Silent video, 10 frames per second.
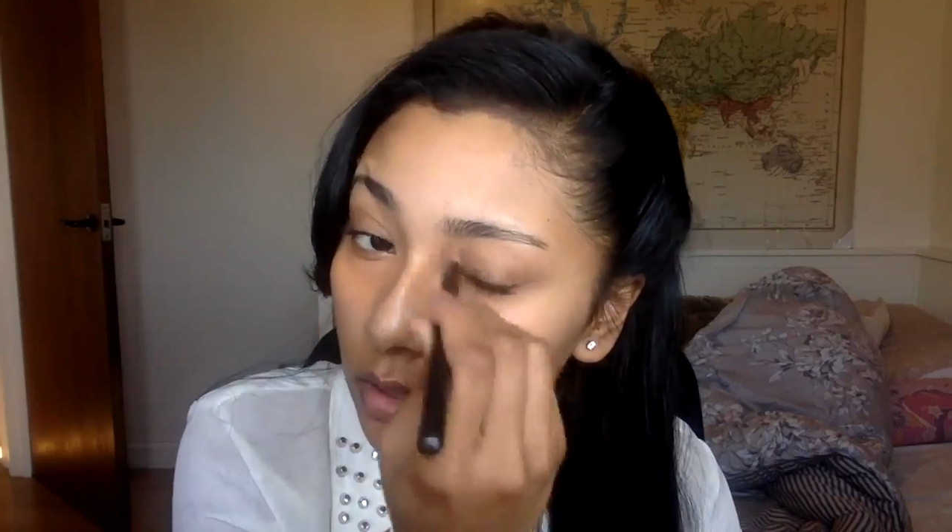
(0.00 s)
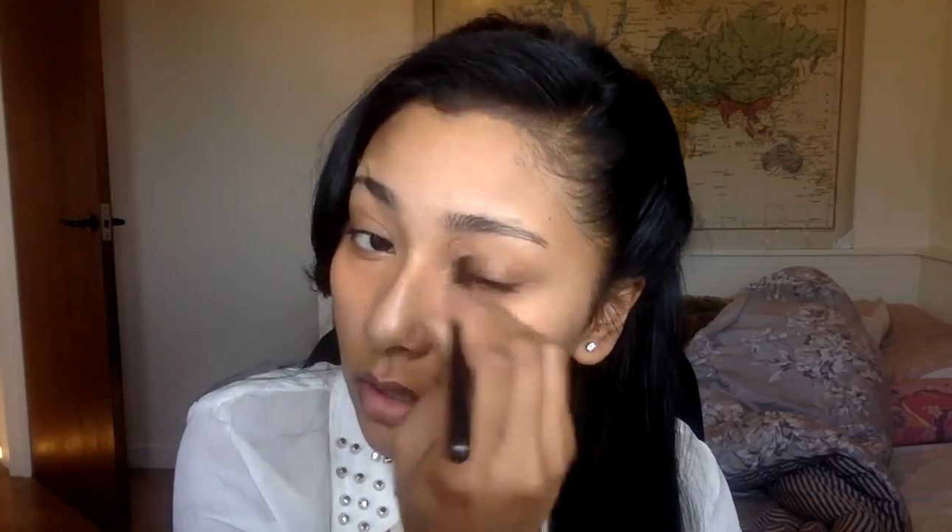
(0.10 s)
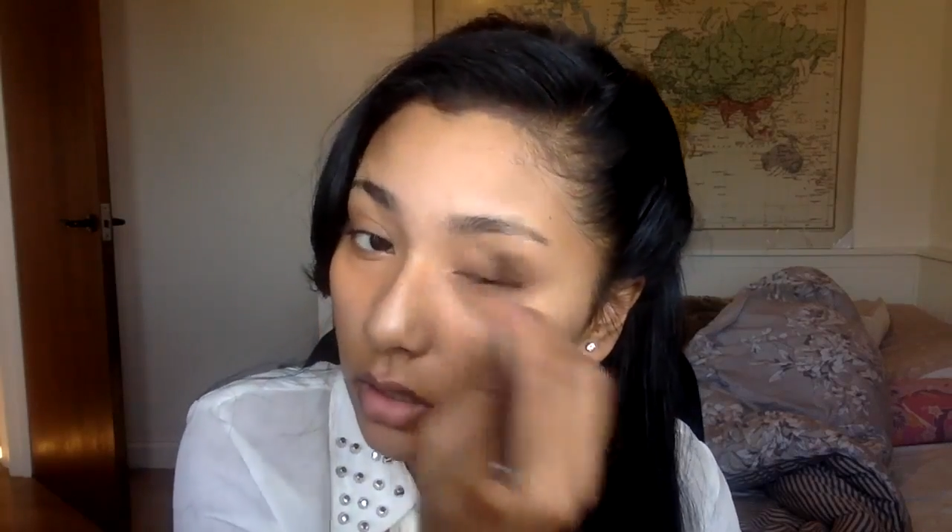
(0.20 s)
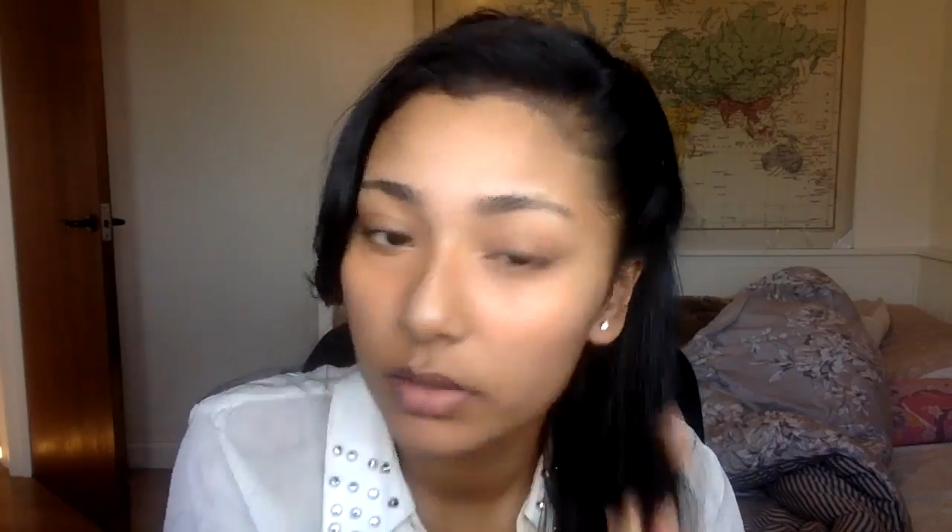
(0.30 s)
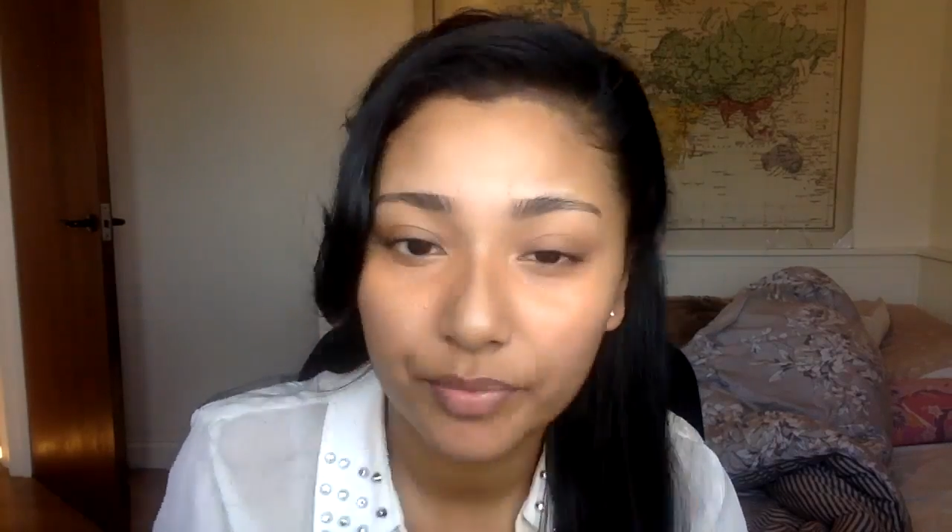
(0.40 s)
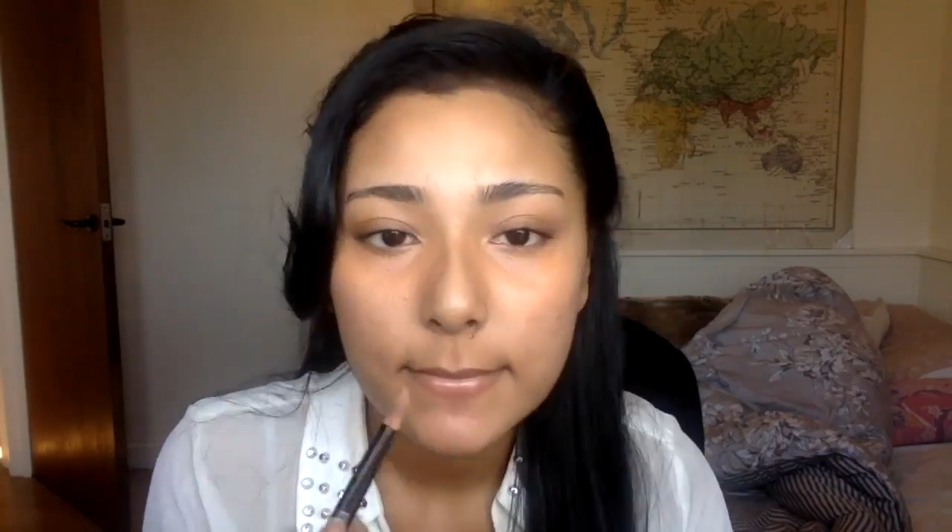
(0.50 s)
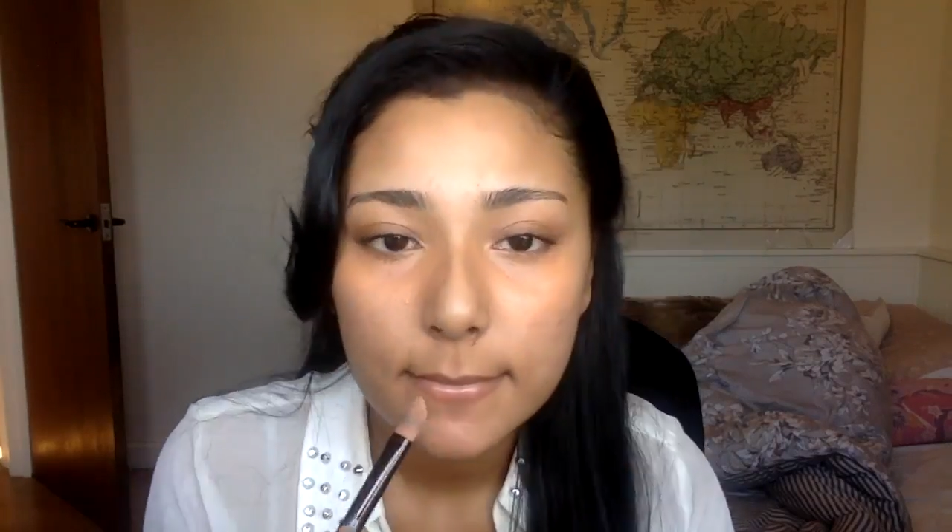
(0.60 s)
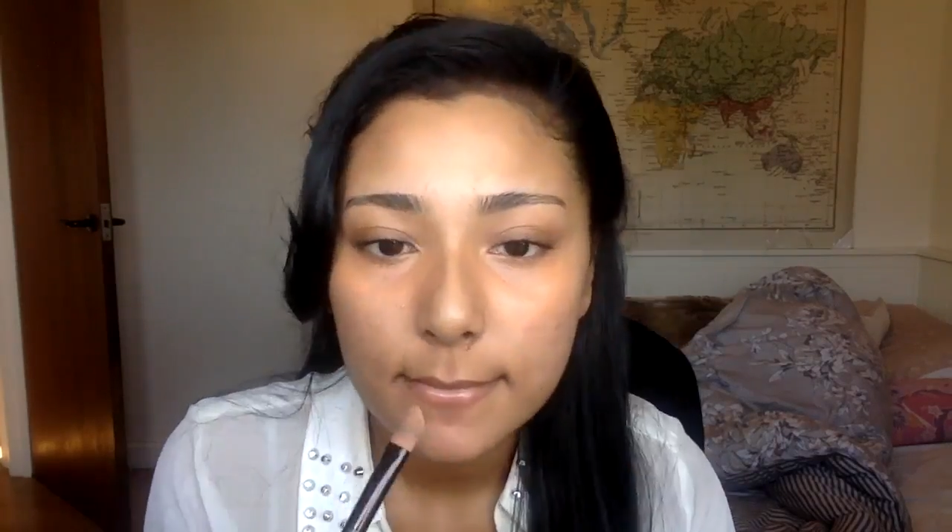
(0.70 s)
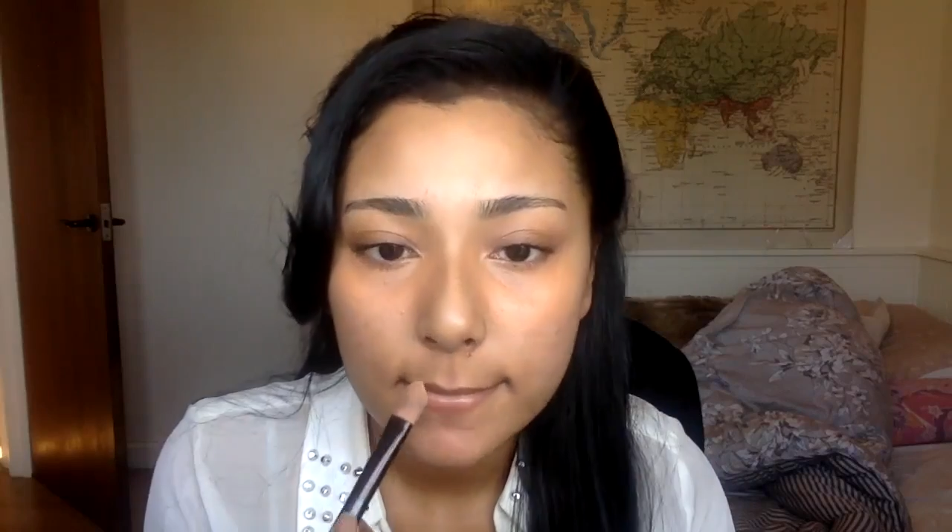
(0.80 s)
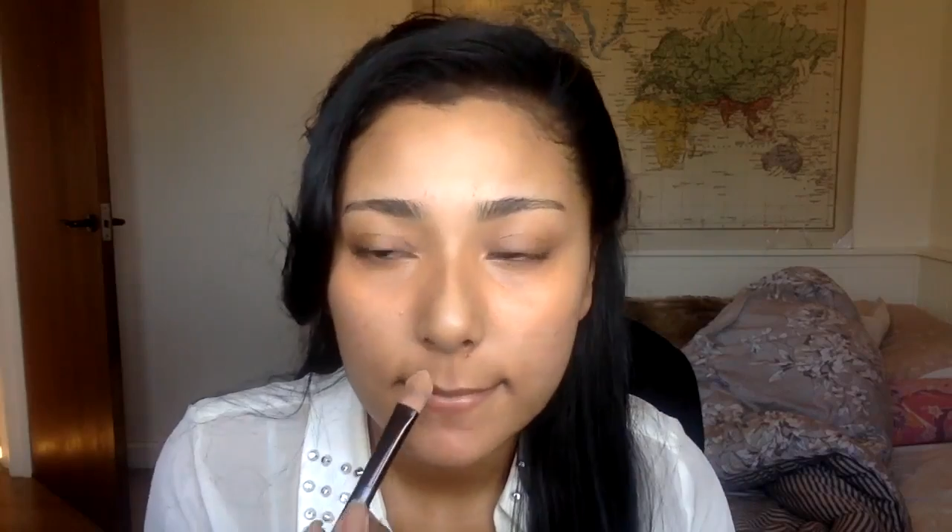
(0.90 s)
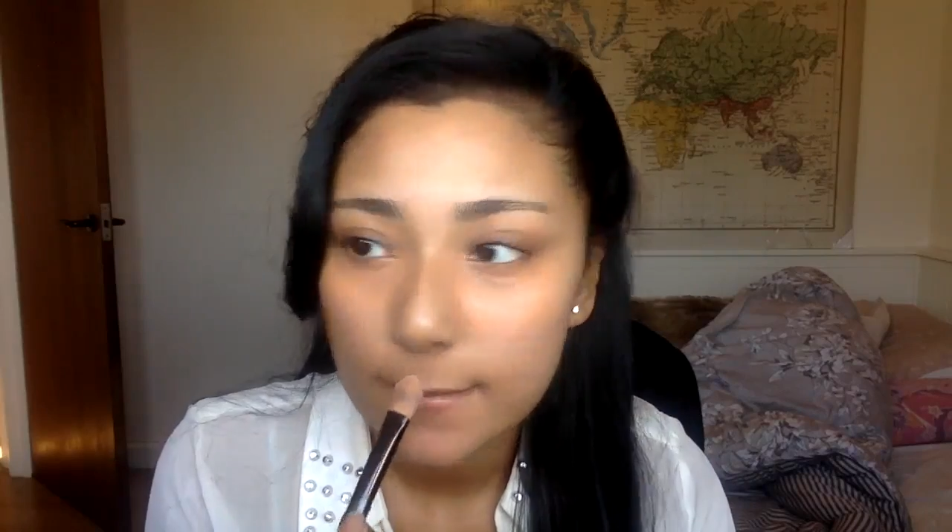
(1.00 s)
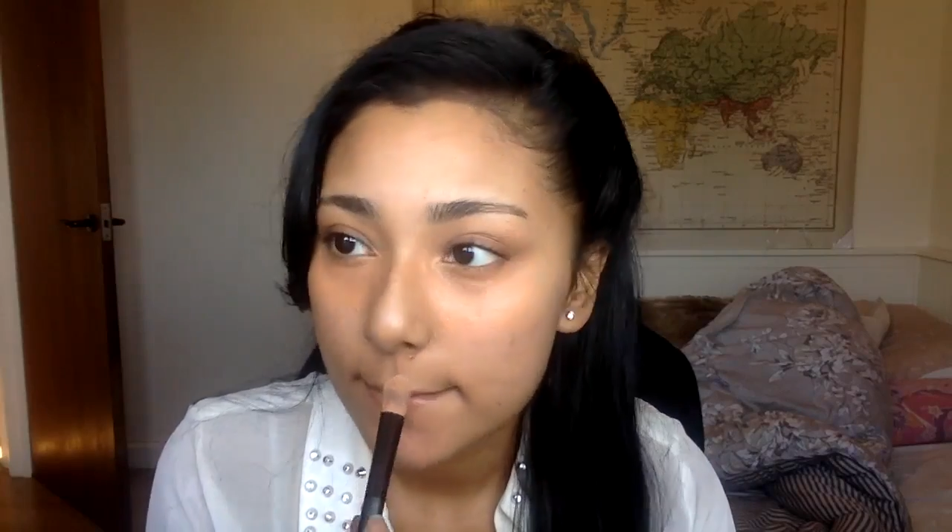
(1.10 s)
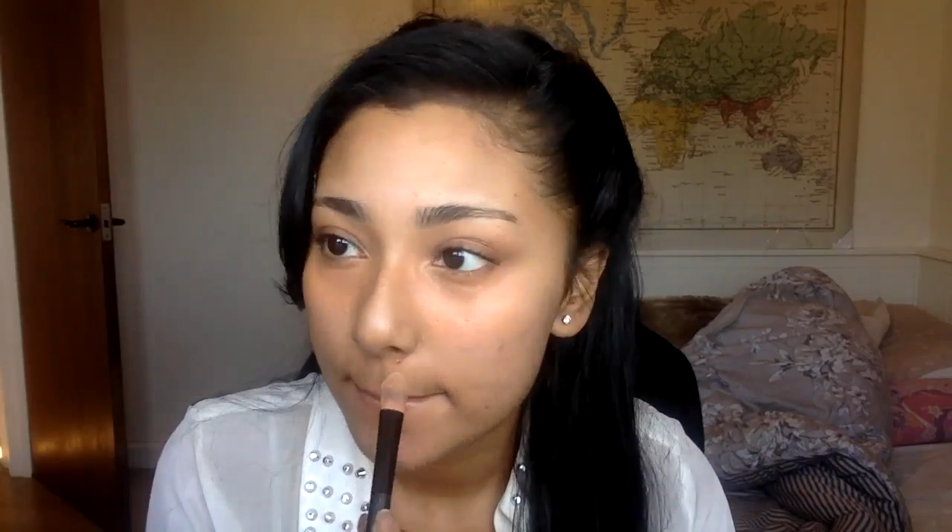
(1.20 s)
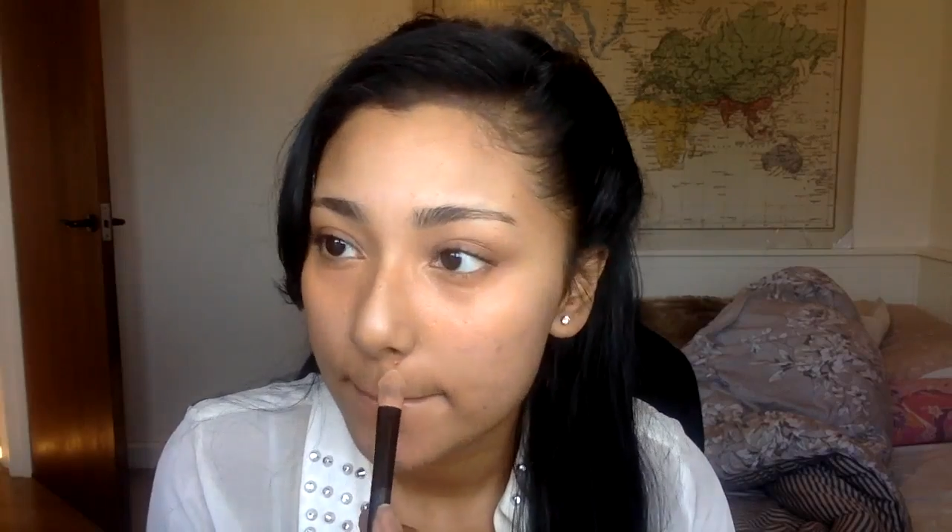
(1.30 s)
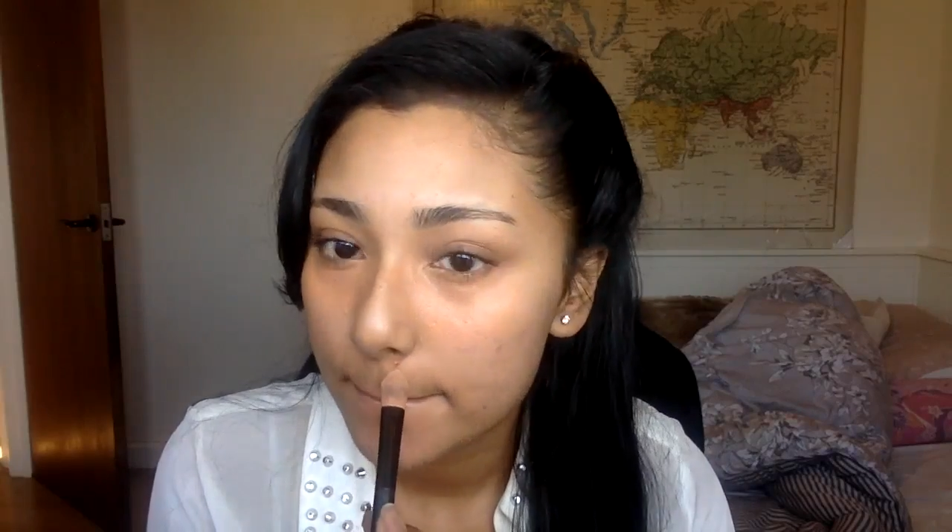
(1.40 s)
I blend it up a
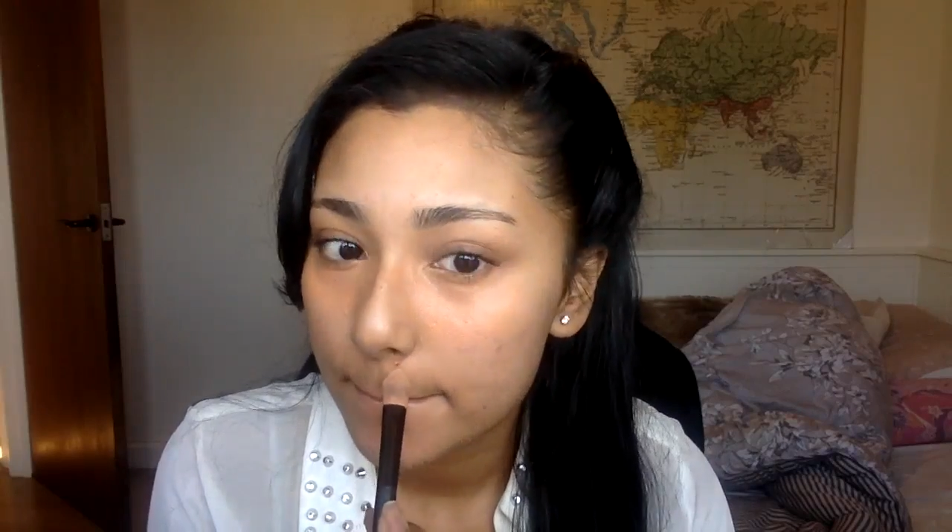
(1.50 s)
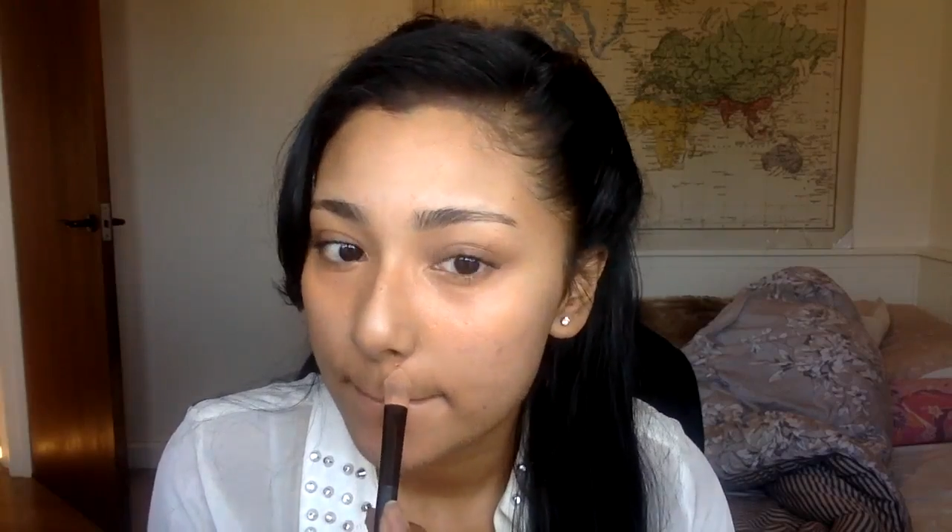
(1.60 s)
little bit